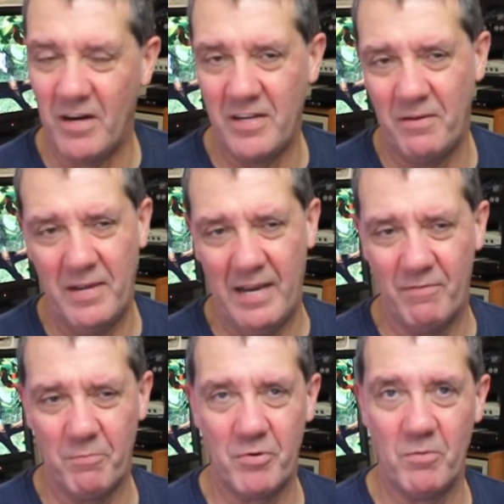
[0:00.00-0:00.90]
don't have
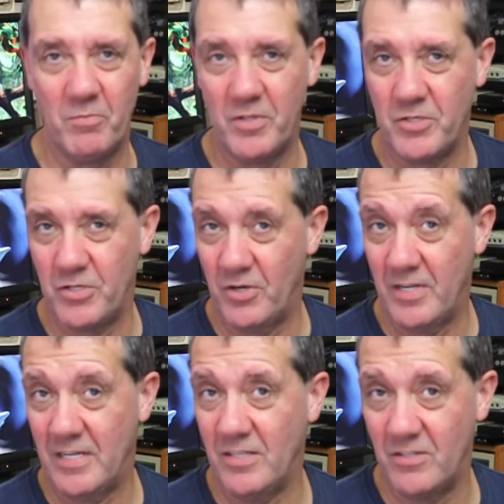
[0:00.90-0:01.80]
a problem with the
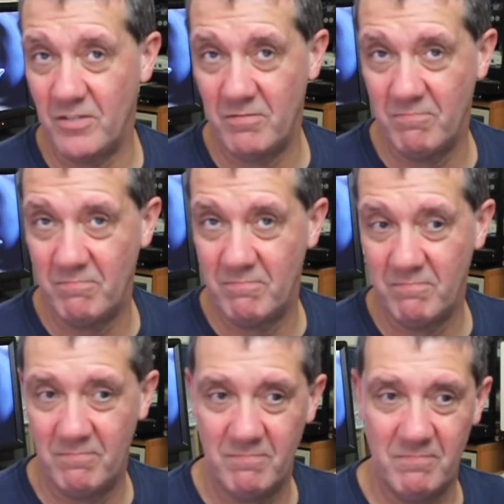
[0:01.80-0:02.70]
Chinese.
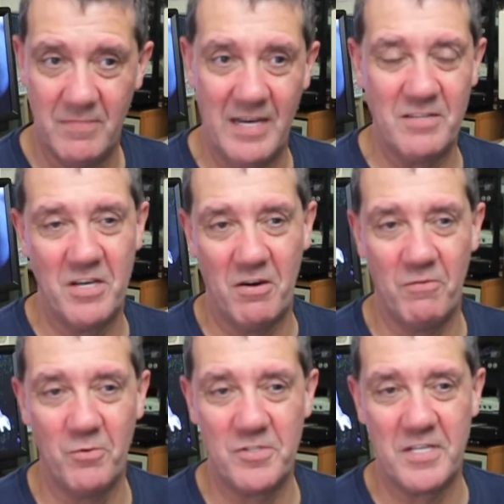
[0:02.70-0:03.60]
As I
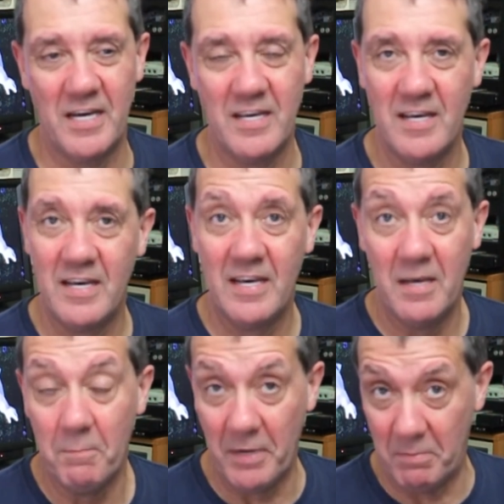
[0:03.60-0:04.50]
always say,
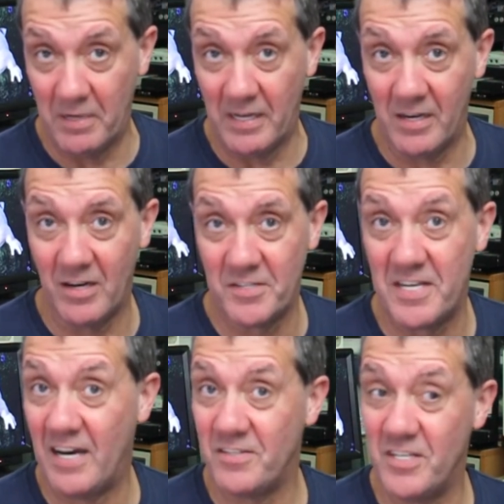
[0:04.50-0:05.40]
people in glass
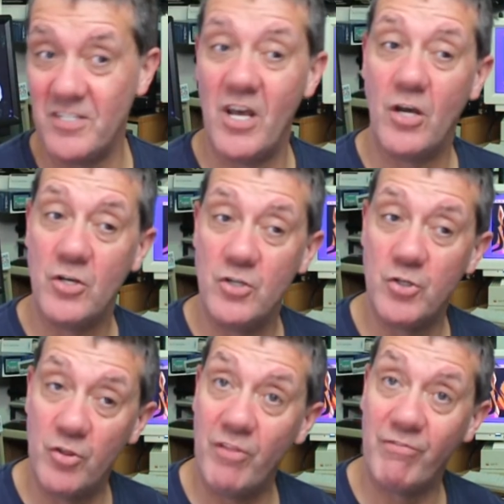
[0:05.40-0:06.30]
houses
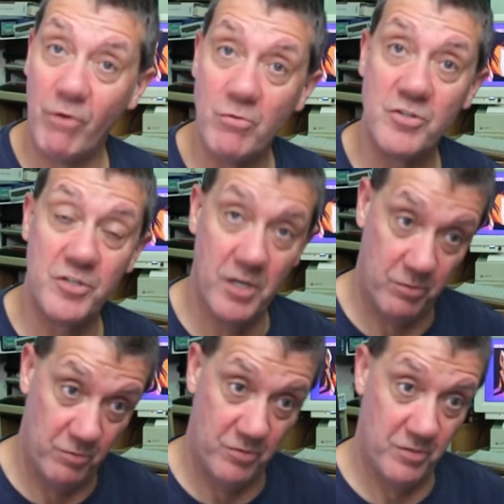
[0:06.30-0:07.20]
shouldn't throw
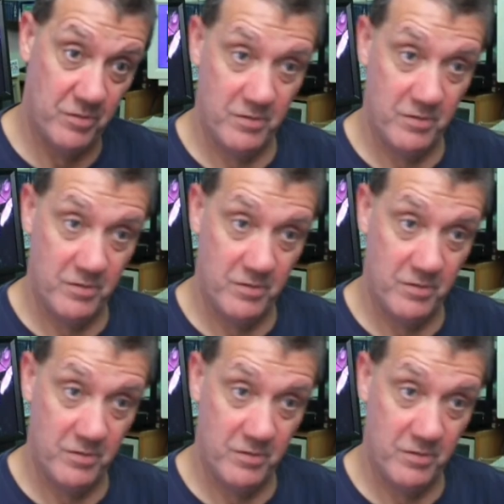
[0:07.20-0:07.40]
stones.